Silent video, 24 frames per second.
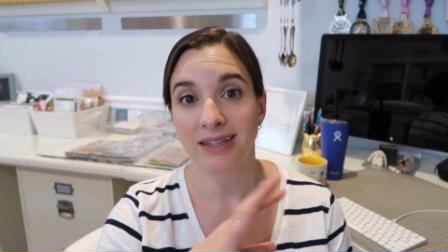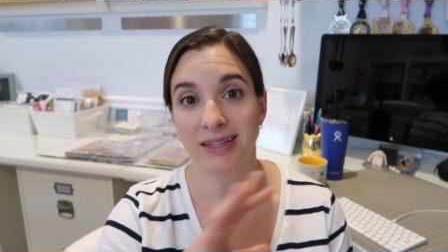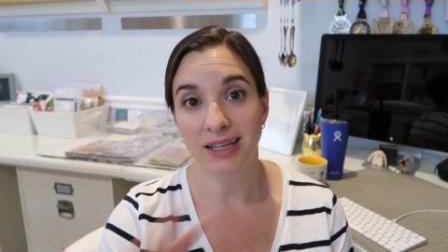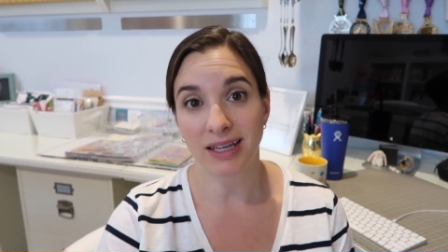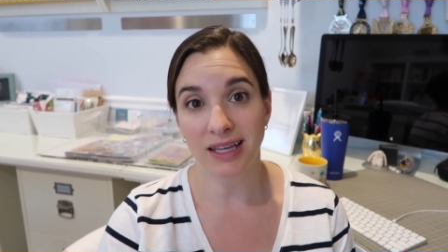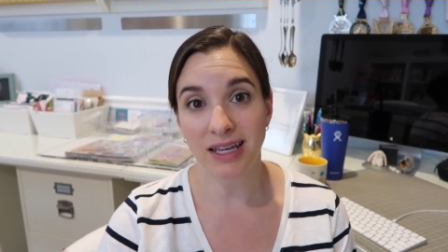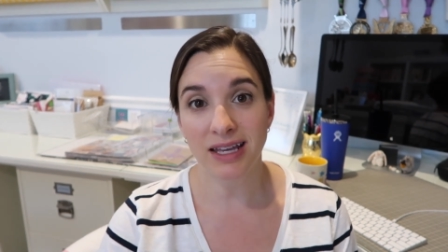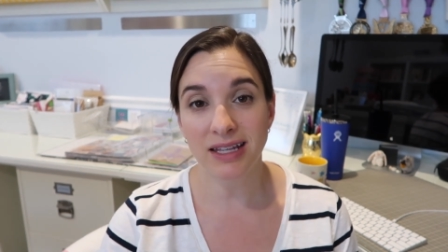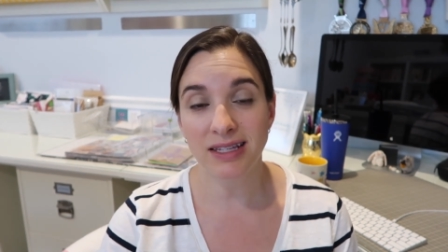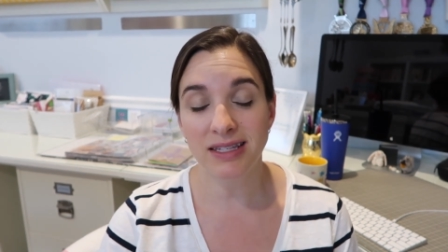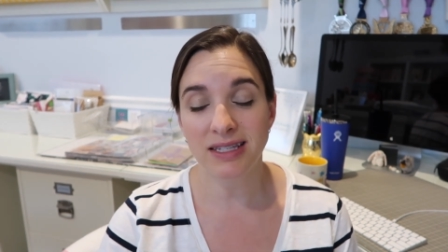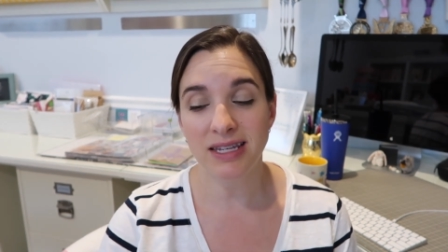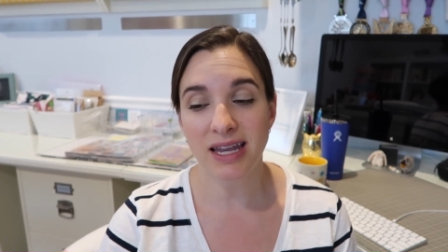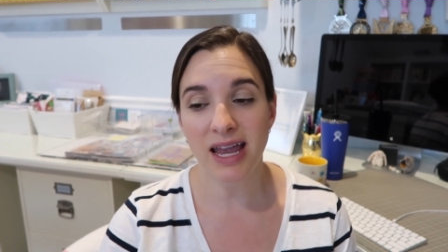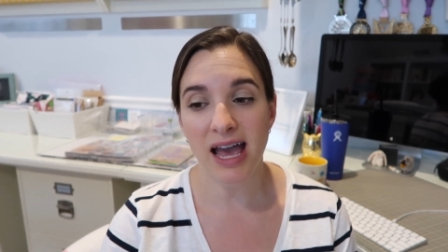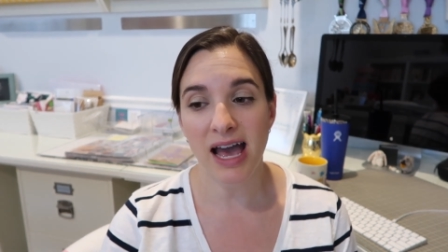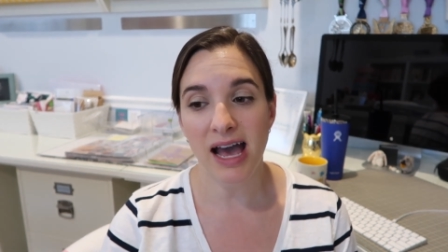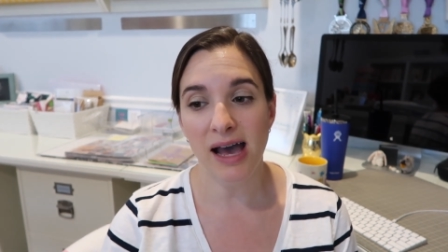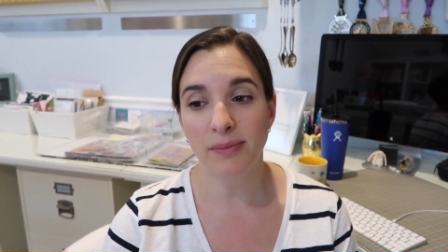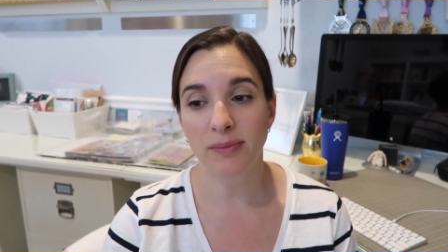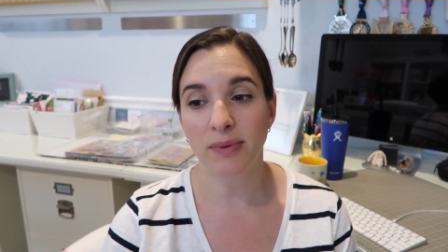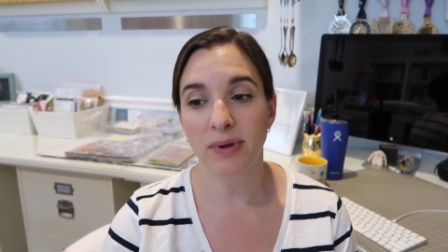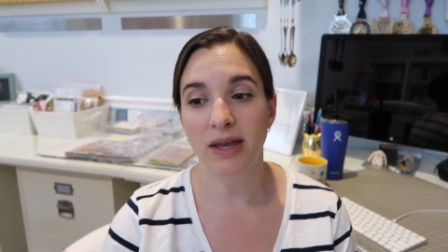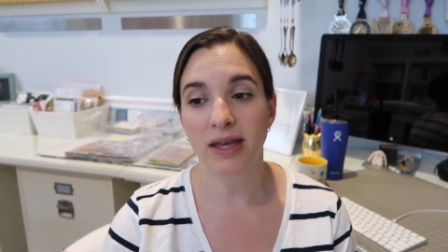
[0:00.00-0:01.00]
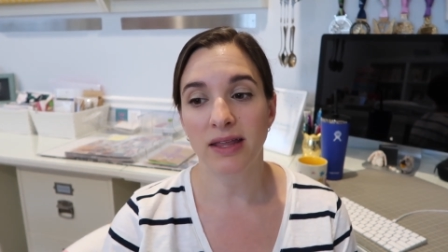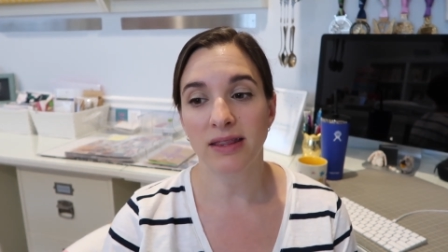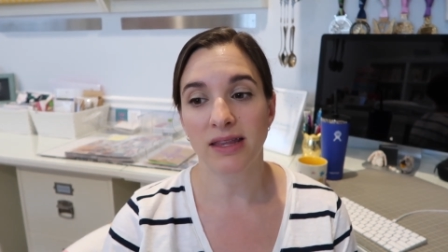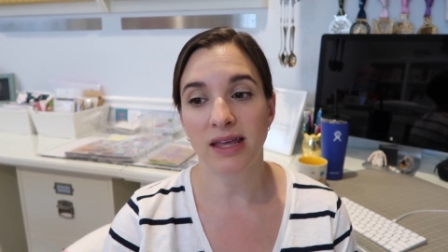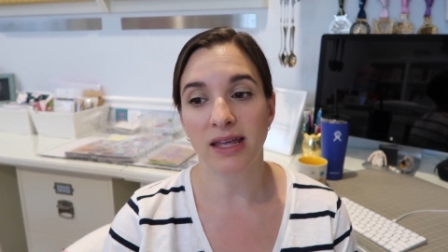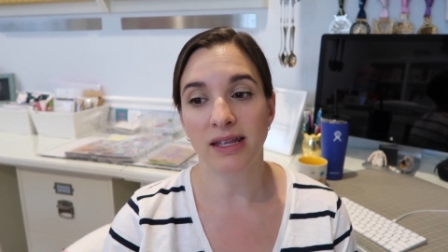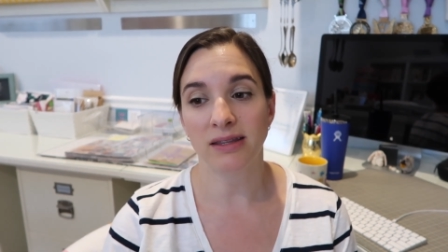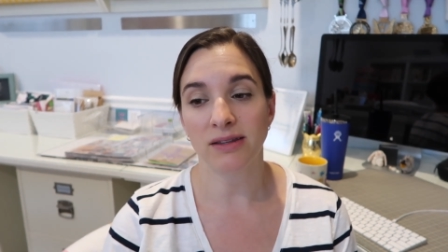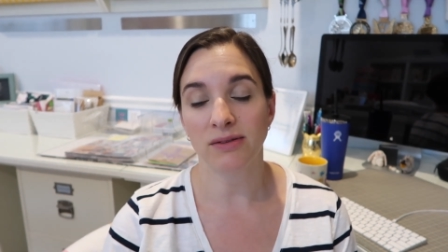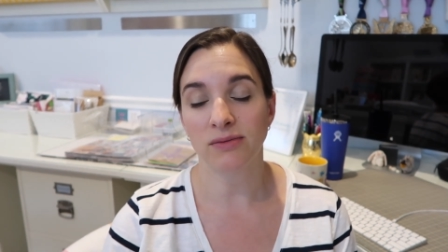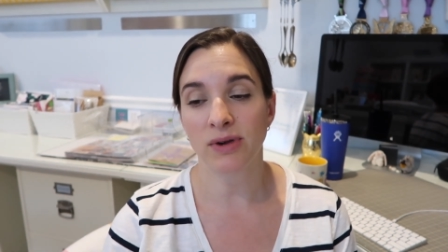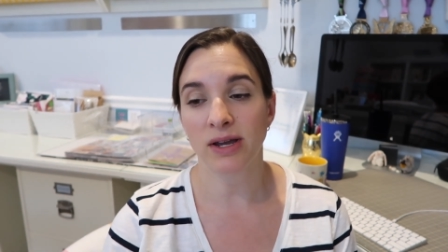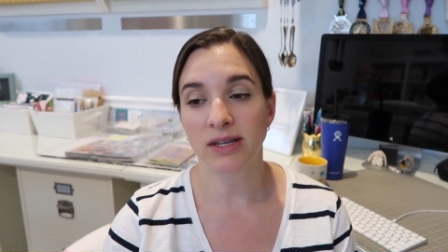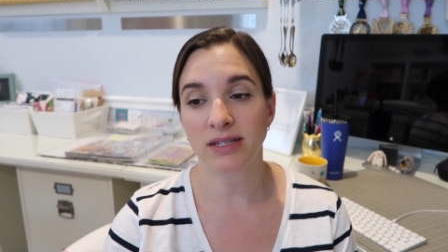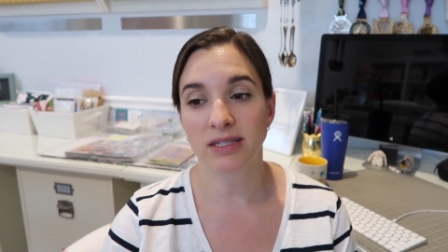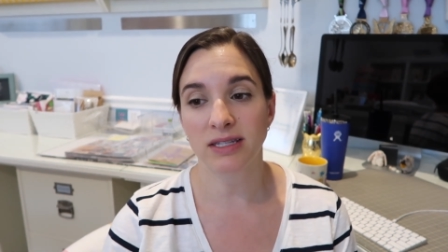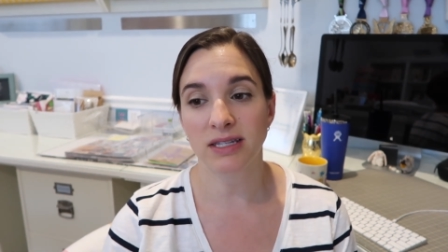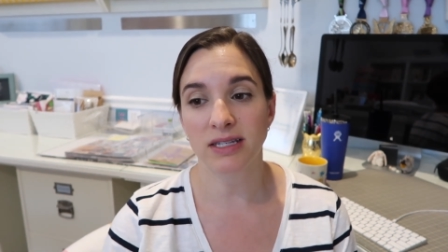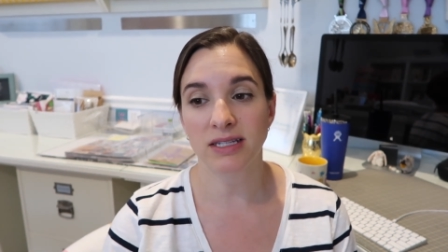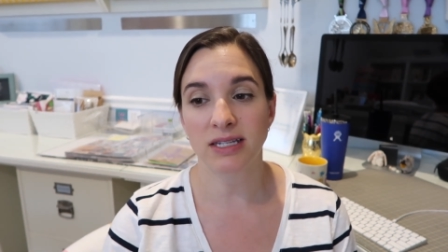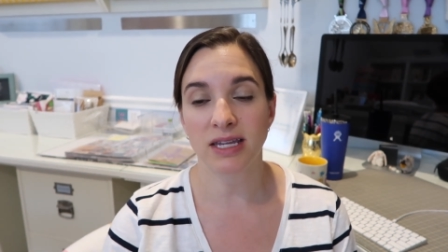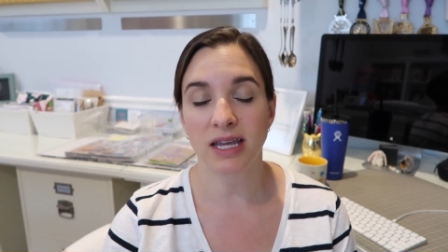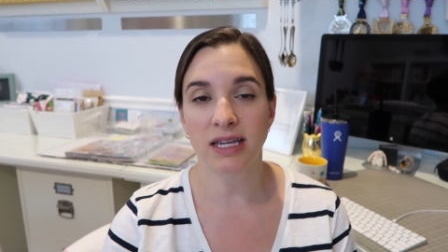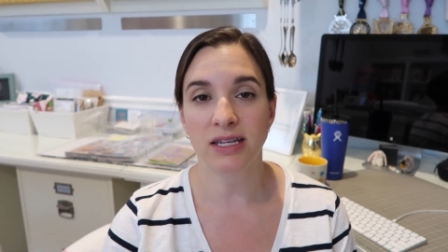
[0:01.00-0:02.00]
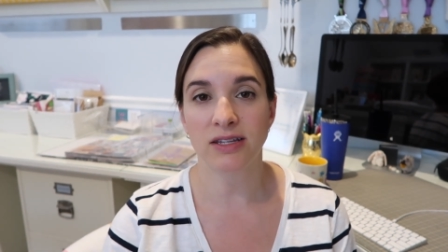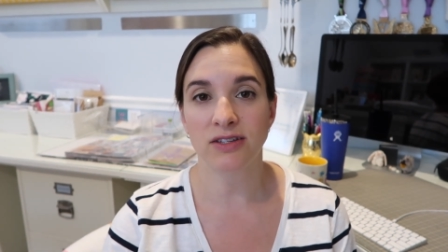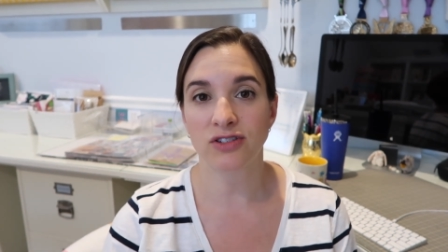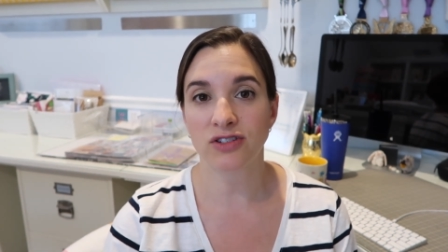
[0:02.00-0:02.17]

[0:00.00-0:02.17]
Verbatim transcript: the kids nap, and then the rest of the day